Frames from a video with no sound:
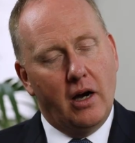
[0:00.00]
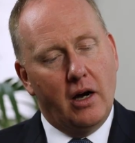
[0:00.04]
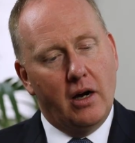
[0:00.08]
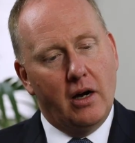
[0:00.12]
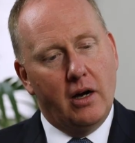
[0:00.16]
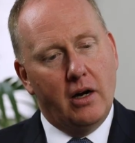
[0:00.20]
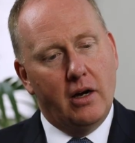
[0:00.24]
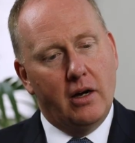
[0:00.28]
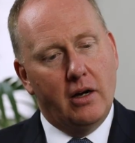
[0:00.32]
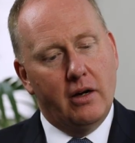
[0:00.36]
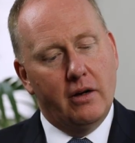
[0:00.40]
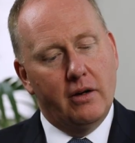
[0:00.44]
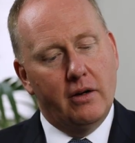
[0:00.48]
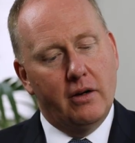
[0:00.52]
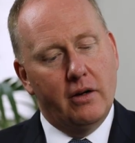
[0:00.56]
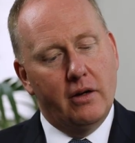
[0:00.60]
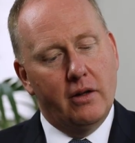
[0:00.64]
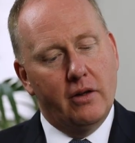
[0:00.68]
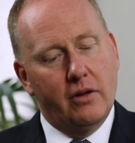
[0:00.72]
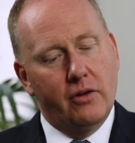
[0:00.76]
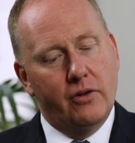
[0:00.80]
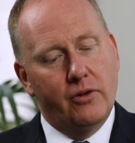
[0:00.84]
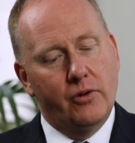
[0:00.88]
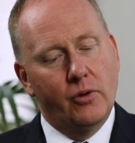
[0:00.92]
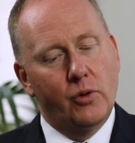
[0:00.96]
our
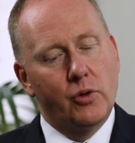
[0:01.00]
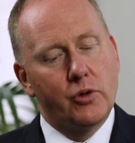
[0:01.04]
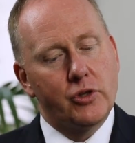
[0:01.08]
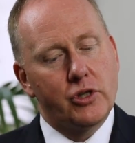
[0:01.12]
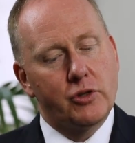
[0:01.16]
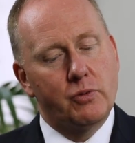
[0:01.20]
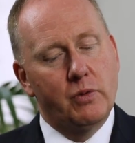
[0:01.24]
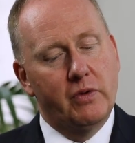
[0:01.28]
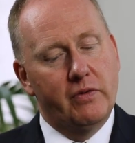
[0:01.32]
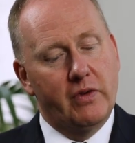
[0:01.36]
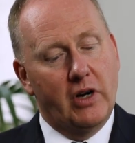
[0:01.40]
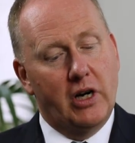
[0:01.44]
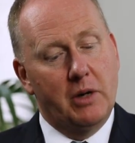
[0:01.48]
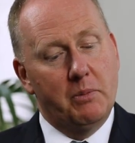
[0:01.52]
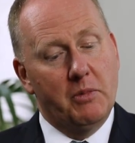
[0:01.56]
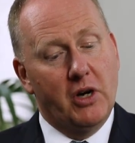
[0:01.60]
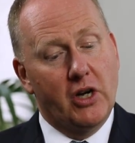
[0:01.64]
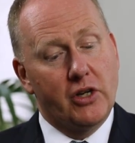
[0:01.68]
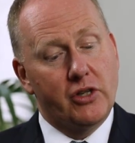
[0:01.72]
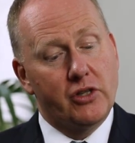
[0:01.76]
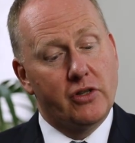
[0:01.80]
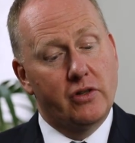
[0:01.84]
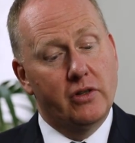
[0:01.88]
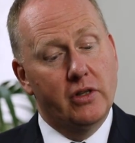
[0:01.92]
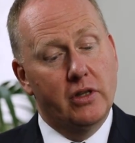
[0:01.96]
thoughts were very
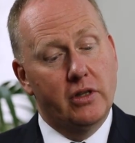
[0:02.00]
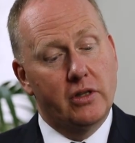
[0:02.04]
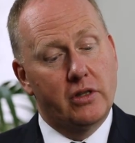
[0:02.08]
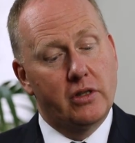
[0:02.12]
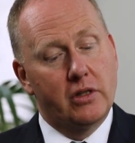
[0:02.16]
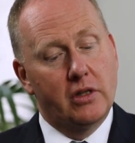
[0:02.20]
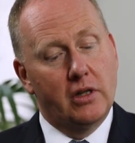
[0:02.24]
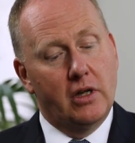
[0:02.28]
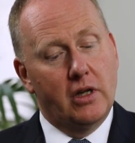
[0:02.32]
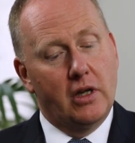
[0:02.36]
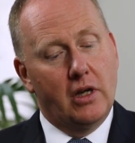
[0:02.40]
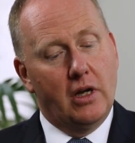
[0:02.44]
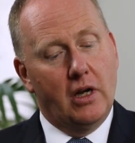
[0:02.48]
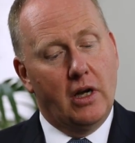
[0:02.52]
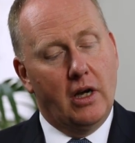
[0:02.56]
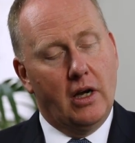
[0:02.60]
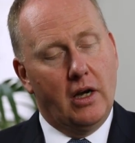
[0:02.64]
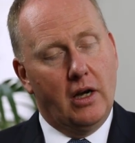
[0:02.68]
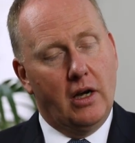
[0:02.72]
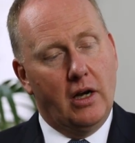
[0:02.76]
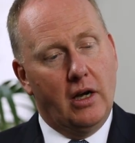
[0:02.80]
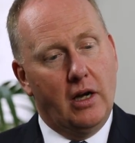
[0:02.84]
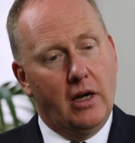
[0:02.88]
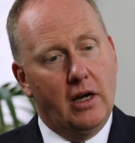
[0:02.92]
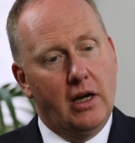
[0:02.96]
much that
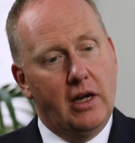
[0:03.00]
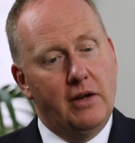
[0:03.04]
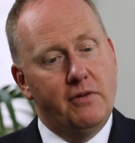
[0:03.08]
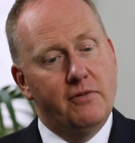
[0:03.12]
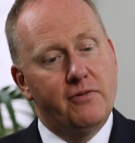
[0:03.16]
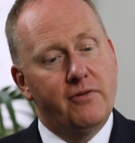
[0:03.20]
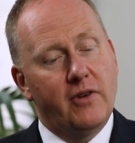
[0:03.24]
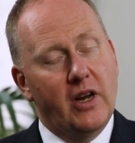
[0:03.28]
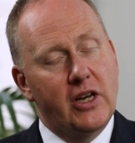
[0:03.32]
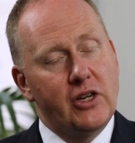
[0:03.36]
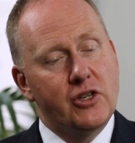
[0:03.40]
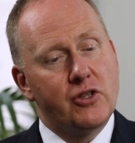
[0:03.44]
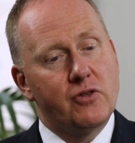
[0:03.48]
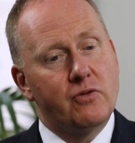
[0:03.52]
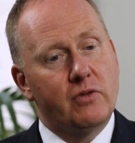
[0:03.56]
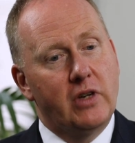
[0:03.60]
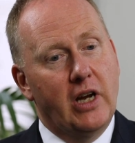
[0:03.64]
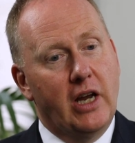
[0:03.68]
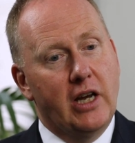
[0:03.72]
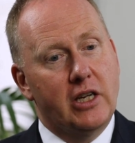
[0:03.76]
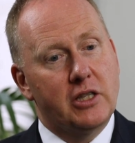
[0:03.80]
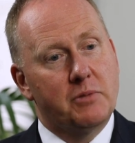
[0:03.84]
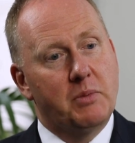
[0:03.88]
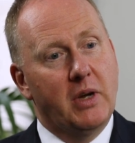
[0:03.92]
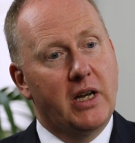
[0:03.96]
inflationary
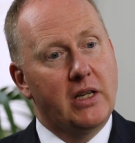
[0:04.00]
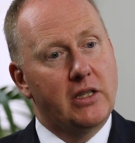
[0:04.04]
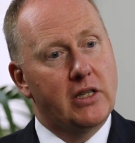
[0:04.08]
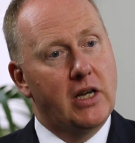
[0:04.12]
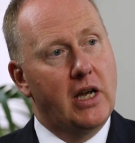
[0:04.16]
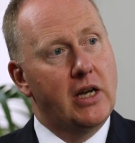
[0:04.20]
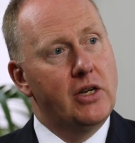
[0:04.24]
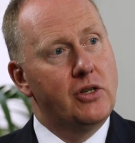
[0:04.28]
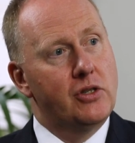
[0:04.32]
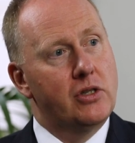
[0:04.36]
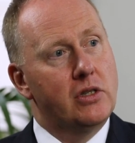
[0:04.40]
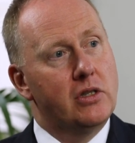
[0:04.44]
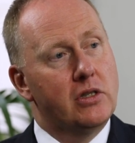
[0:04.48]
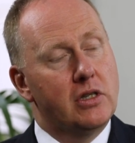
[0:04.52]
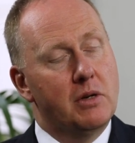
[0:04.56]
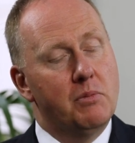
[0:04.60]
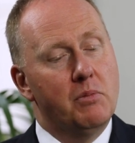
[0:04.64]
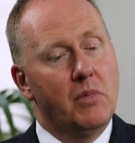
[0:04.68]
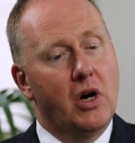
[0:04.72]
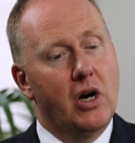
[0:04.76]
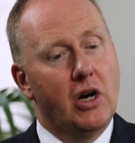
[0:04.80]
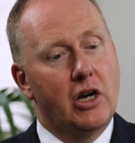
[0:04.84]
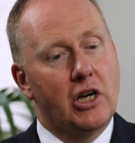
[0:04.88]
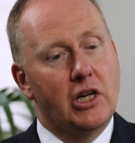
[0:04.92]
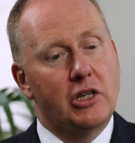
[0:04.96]
expectations in
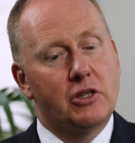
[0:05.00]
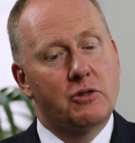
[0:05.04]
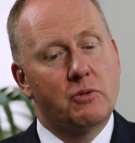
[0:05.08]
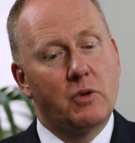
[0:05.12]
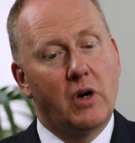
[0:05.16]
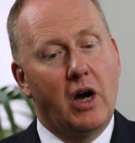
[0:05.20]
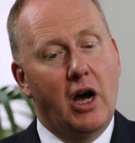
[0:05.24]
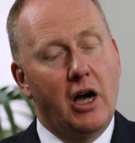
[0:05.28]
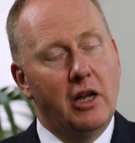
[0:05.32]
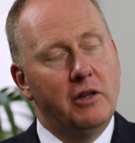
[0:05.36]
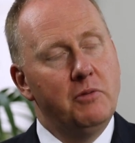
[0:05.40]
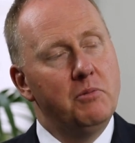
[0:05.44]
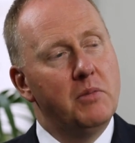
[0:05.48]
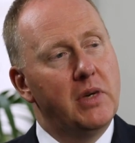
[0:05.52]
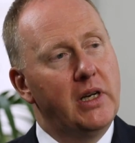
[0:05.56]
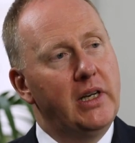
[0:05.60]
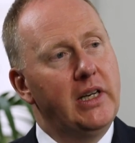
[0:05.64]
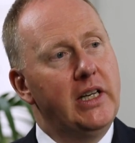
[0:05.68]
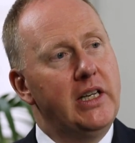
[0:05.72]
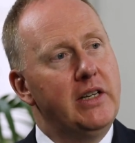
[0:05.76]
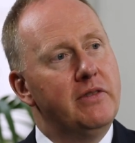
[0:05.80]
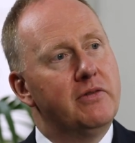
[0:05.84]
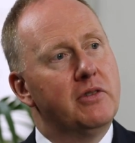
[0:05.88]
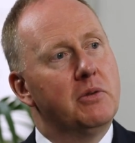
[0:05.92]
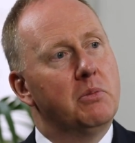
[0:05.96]
markets were
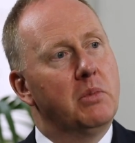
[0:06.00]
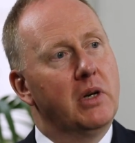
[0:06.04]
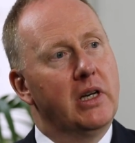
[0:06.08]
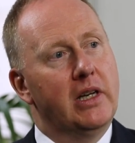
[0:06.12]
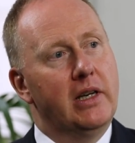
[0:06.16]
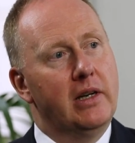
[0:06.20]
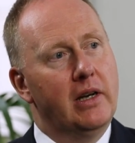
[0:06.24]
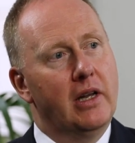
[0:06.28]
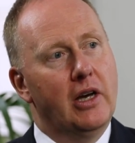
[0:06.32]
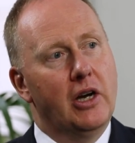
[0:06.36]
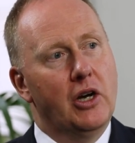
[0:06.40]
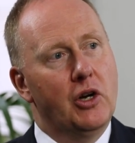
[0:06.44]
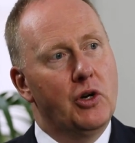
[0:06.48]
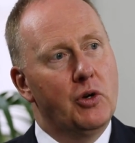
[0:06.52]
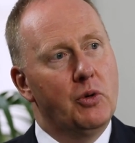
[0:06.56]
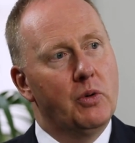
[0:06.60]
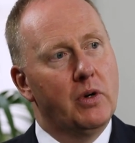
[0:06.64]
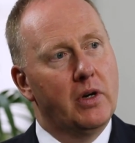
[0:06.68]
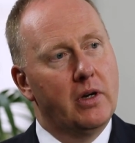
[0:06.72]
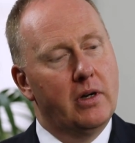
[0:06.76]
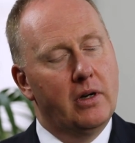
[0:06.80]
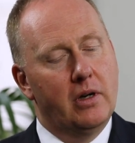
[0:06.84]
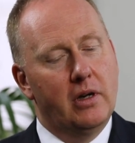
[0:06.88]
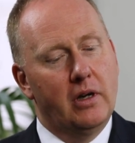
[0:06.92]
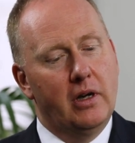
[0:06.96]
unbelievably low.
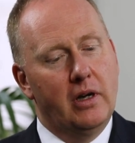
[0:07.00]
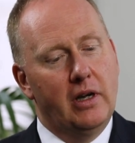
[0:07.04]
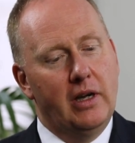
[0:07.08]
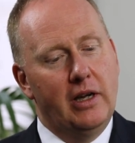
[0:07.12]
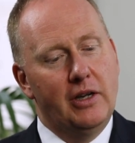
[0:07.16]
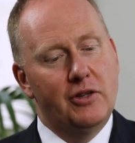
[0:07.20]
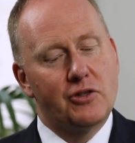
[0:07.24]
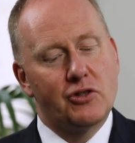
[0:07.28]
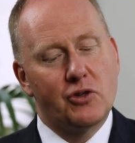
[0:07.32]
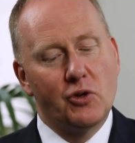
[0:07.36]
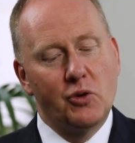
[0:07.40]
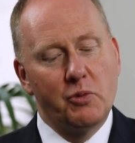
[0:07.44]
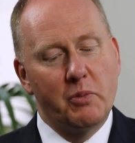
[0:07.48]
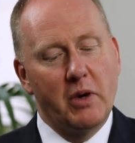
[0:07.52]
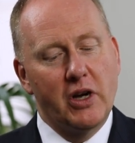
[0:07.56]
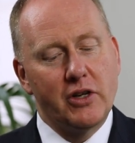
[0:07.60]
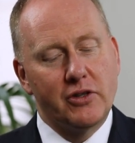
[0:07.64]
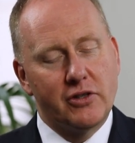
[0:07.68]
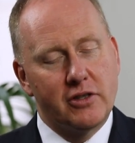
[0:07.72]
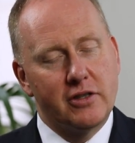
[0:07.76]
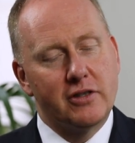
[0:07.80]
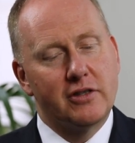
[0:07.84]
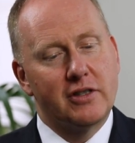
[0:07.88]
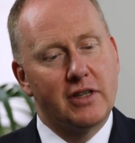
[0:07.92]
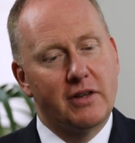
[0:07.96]
It's
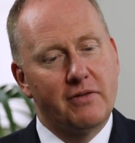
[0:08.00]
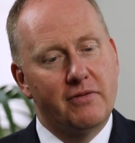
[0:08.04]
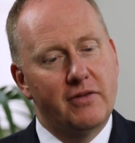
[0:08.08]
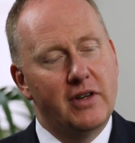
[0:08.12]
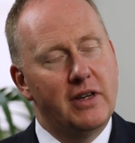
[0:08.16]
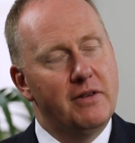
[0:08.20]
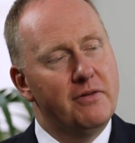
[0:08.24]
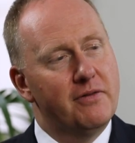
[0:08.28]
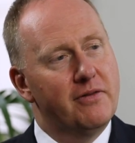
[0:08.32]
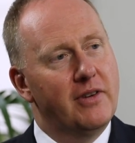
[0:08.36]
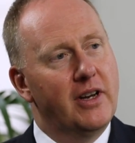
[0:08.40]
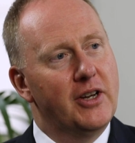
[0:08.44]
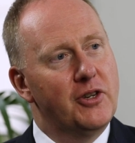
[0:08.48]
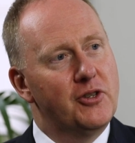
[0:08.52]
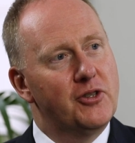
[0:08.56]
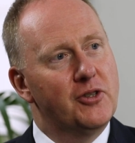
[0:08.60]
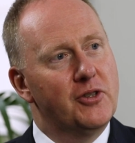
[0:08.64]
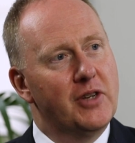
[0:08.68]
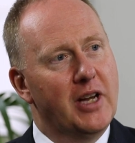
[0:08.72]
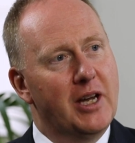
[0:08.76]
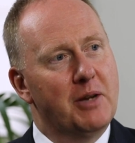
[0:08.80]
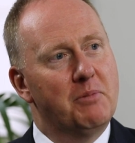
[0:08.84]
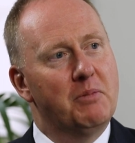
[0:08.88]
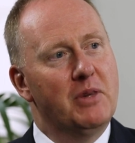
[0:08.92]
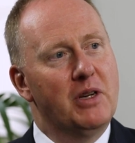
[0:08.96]
almost as if inflation
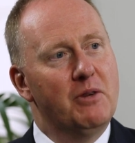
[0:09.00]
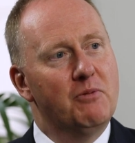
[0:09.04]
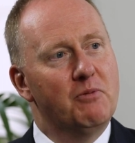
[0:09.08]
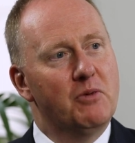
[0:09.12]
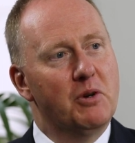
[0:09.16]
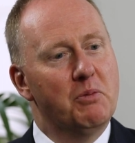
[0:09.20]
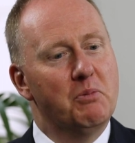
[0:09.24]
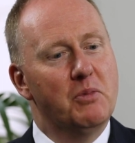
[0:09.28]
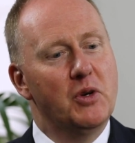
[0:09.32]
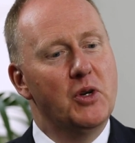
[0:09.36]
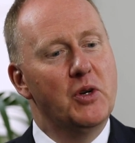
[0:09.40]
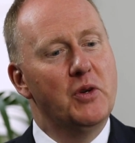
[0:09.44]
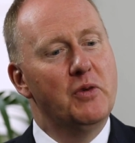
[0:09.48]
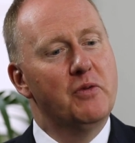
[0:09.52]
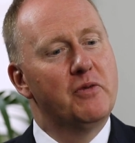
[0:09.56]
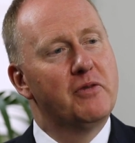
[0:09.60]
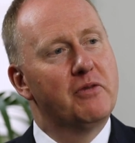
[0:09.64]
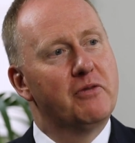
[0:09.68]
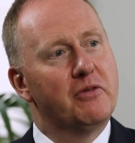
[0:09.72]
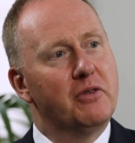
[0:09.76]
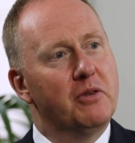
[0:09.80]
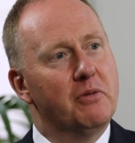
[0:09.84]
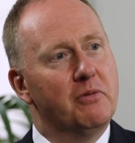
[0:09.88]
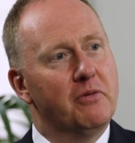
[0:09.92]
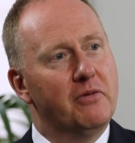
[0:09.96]
had been removed
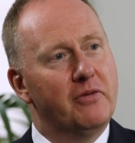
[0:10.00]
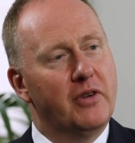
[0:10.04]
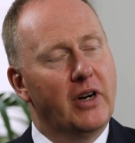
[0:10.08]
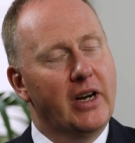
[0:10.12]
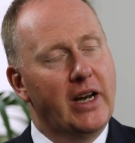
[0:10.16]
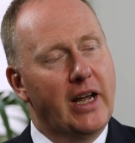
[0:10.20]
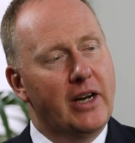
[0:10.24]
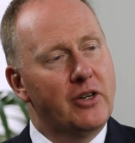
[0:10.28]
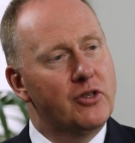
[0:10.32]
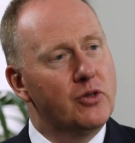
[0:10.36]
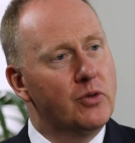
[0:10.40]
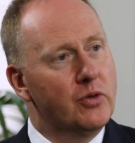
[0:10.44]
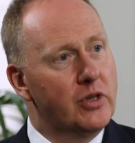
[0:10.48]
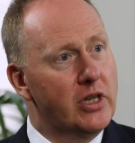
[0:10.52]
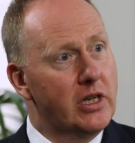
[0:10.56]
from financial